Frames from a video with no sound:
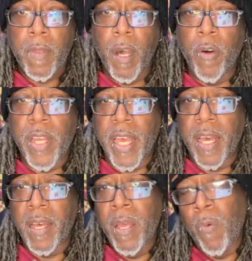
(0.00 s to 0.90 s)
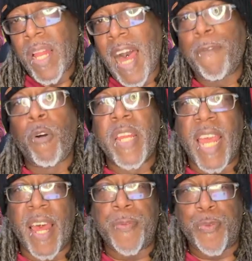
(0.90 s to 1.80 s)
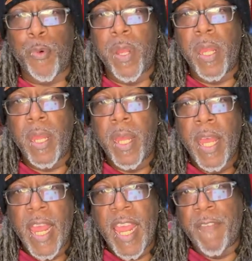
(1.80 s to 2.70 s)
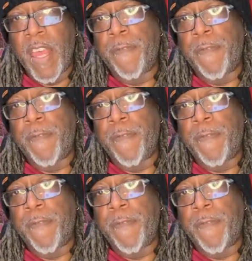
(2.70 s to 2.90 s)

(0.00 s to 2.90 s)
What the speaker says: oh yeah. Well, I've only got three. If